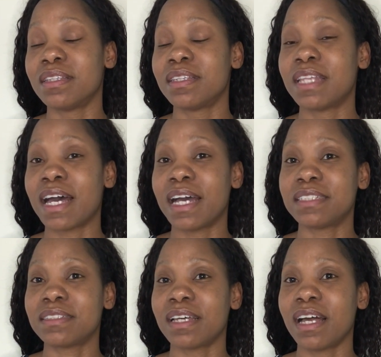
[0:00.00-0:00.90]

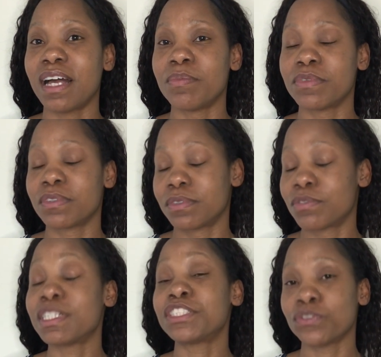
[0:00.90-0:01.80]
that
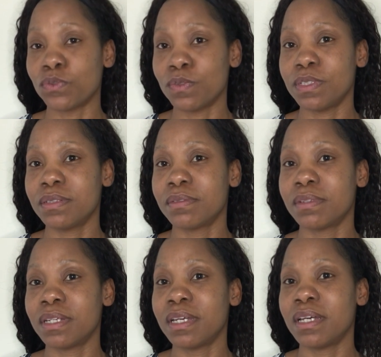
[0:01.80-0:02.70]
threshold,
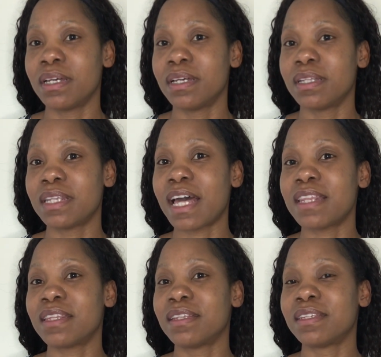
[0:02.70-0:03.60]

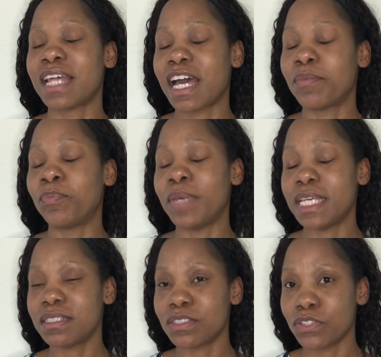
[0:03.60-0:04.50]
that
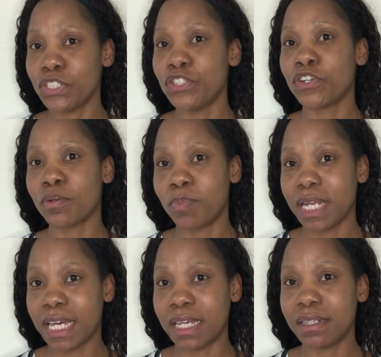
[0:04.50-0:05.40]
based on your
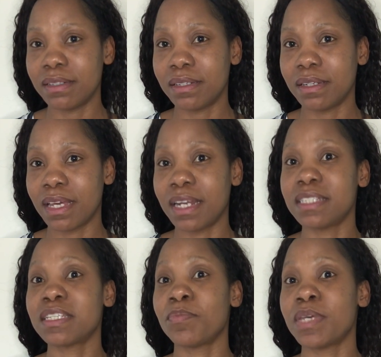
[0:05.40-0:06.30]
plan, and I
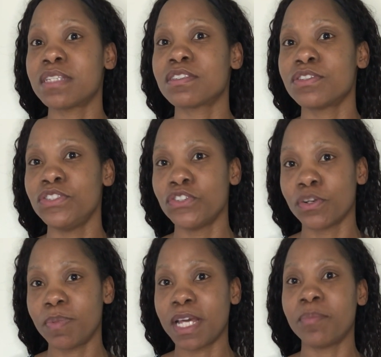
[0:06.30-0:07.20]
say based on your
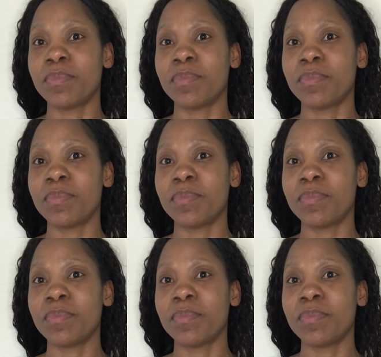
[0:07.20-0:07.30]
plan